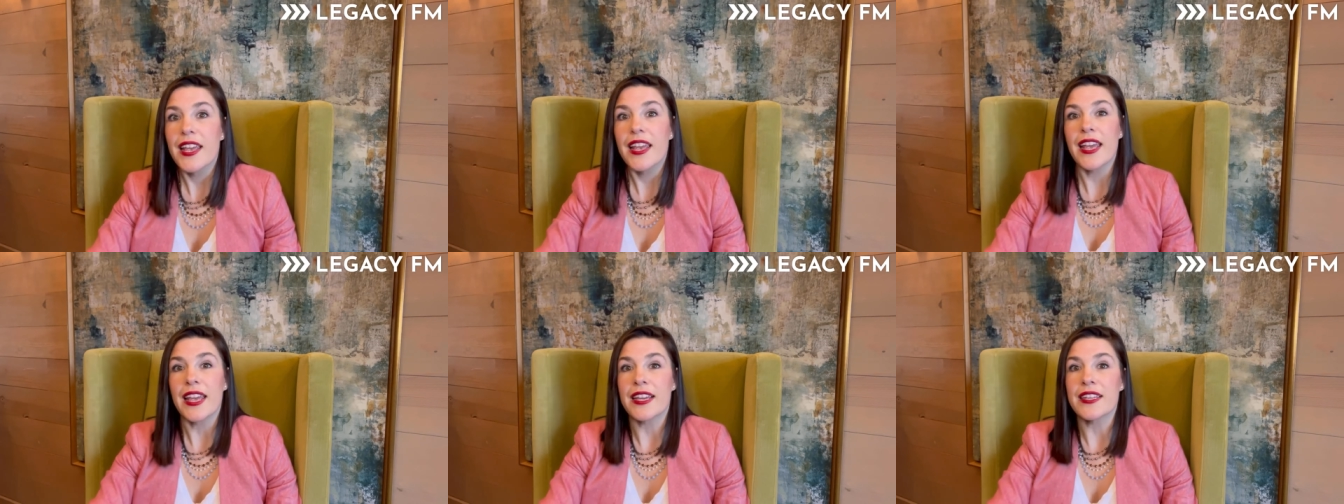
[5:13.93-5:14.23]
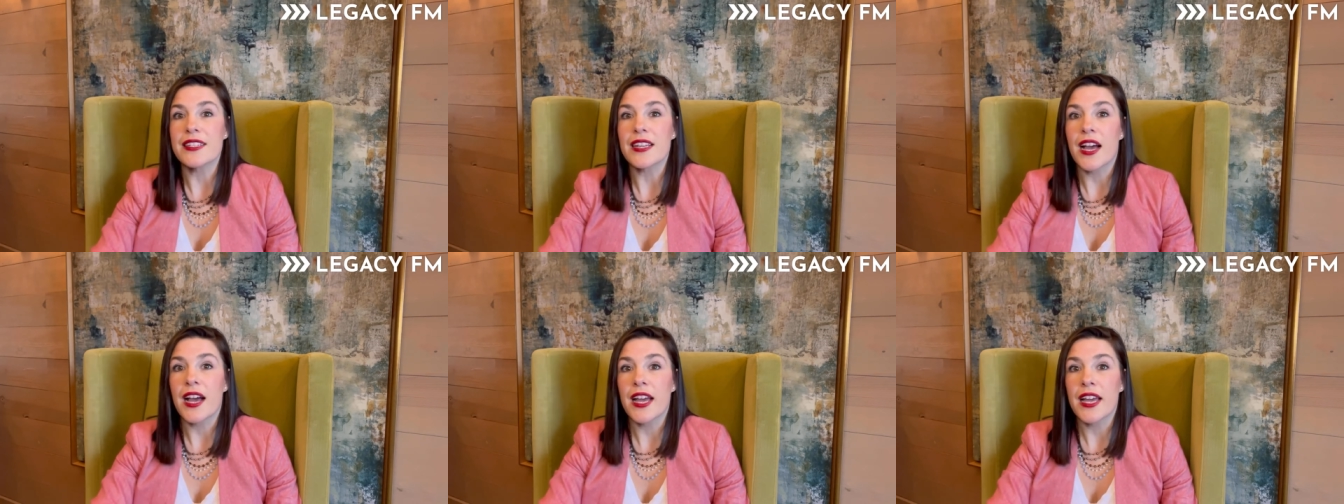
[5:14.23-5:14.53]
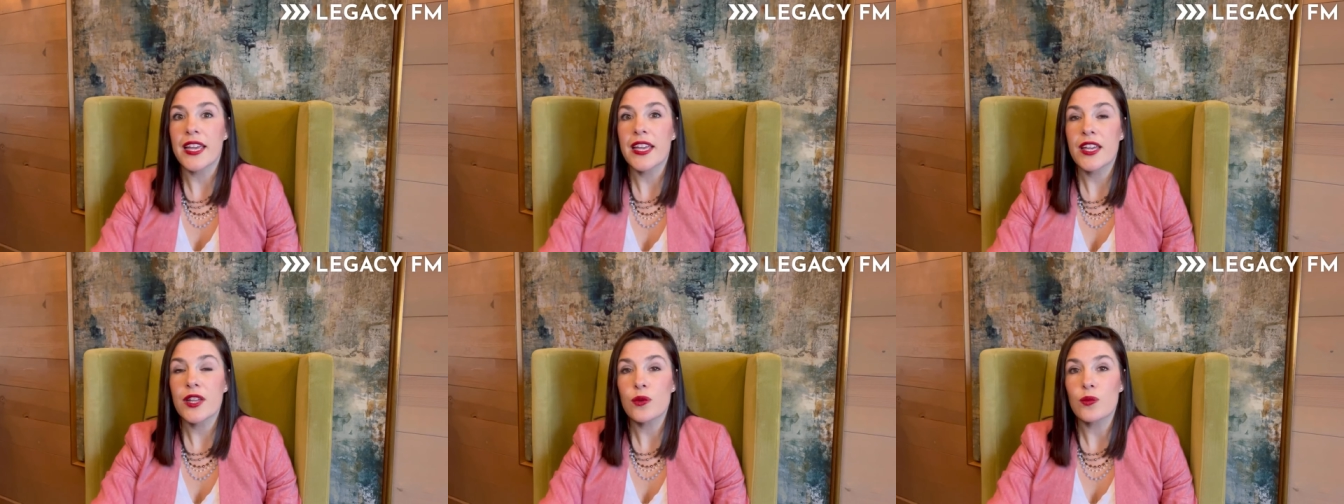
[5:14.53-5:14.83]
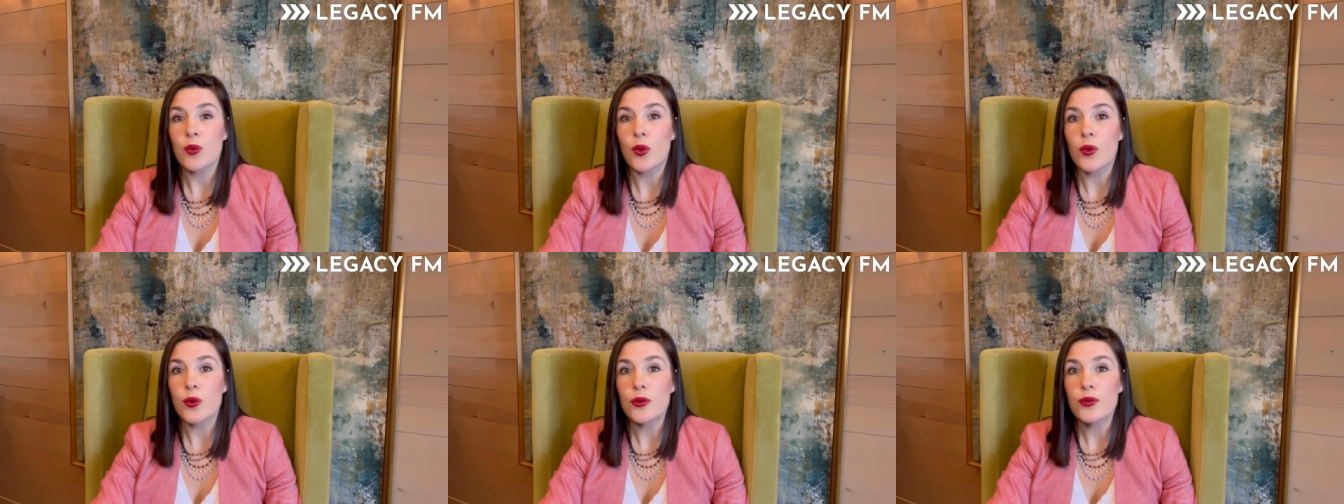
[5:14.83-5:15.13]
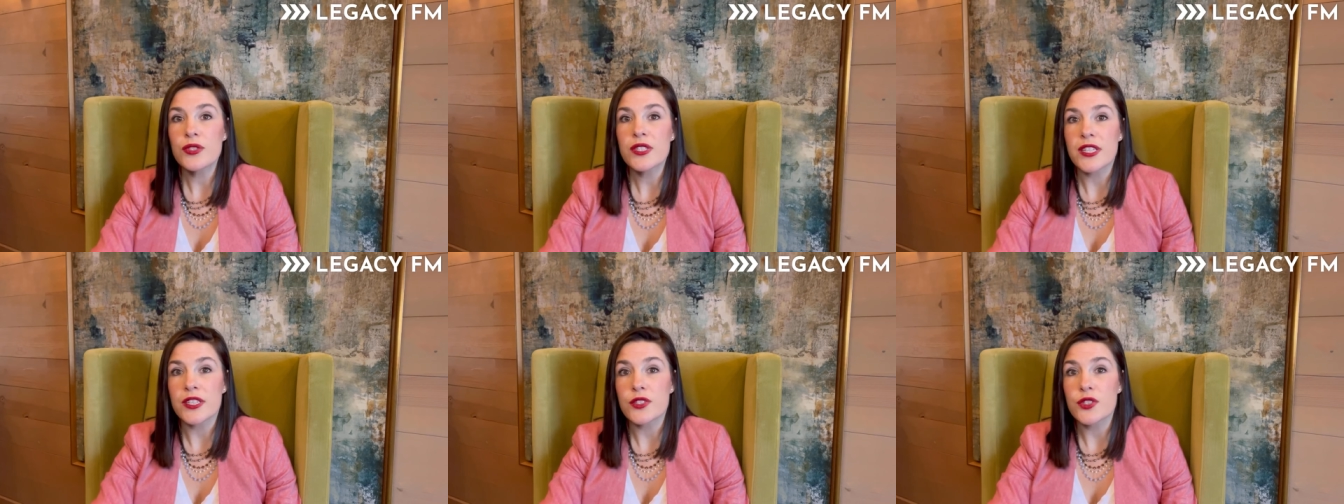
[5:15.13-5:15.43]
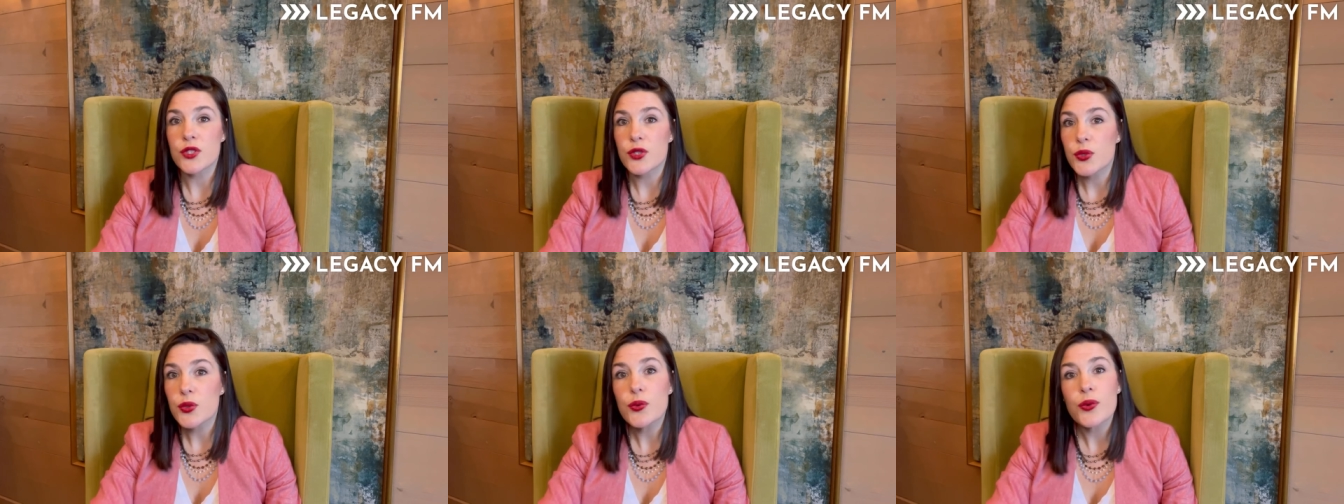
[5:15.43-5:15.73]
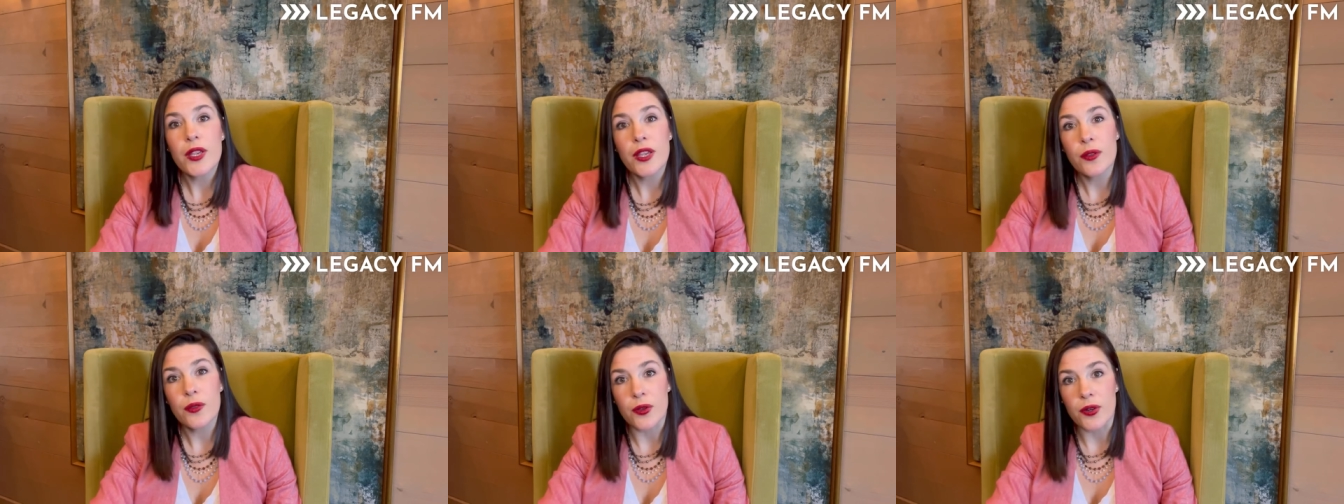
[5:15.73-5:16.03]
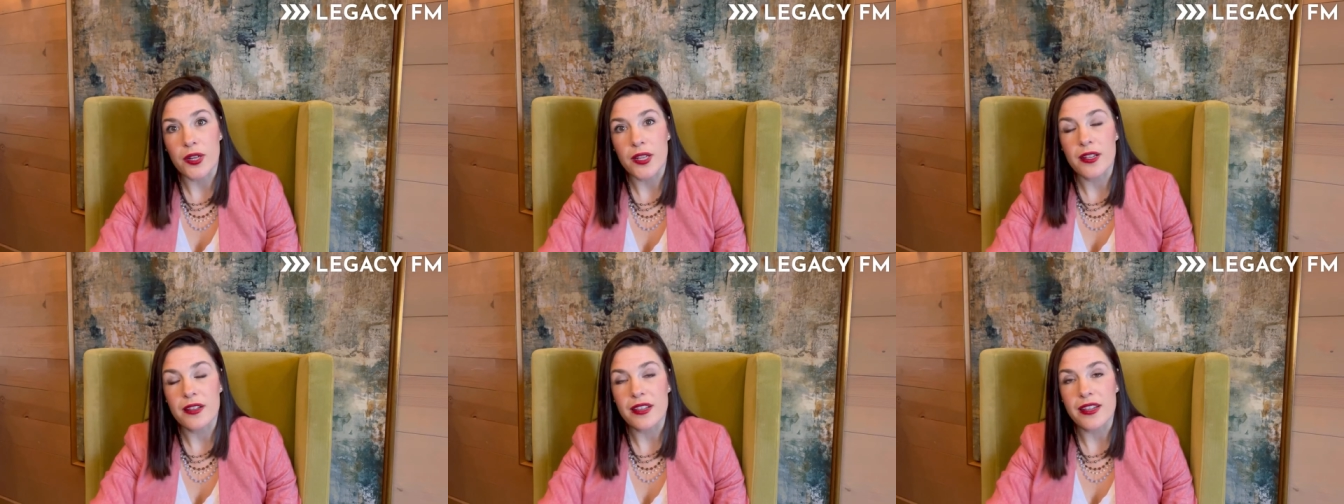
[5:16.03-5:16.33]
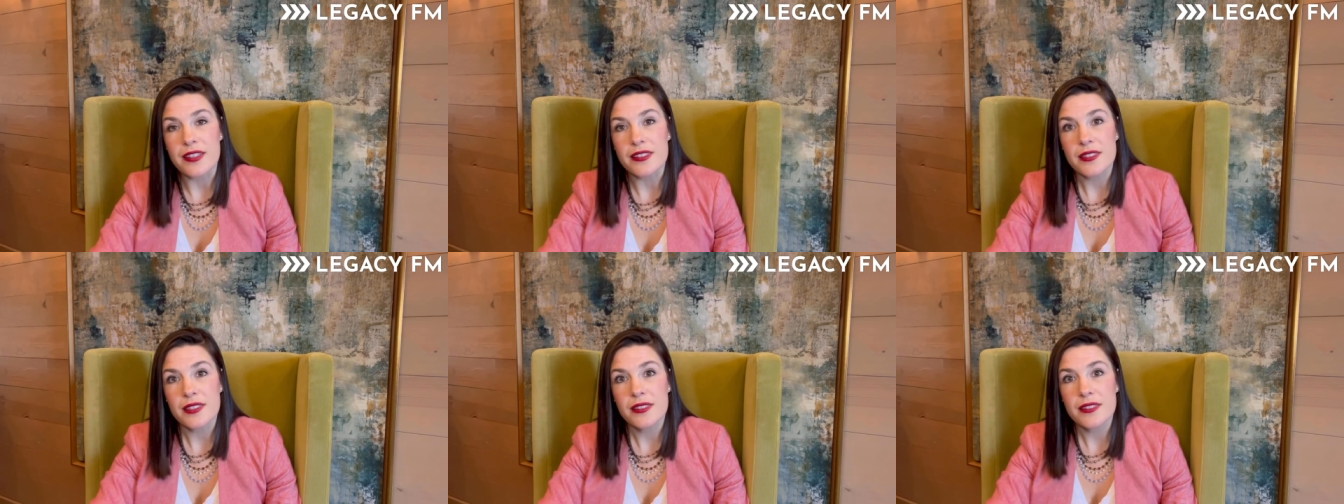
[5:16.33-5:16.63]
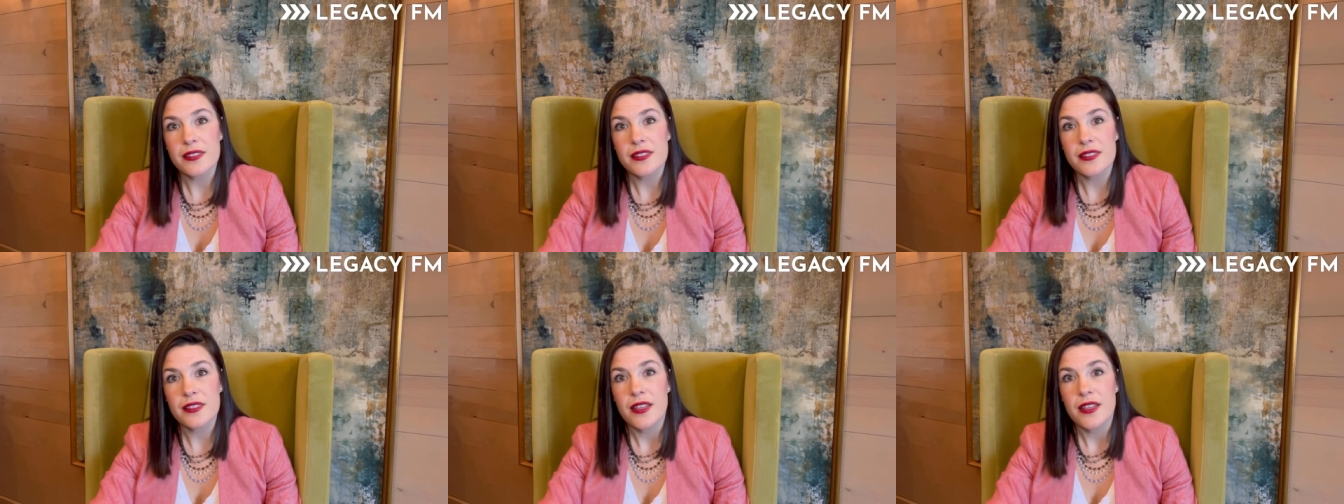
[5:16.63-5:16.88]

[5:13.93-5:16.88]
and I enrolled in two e-learning classes,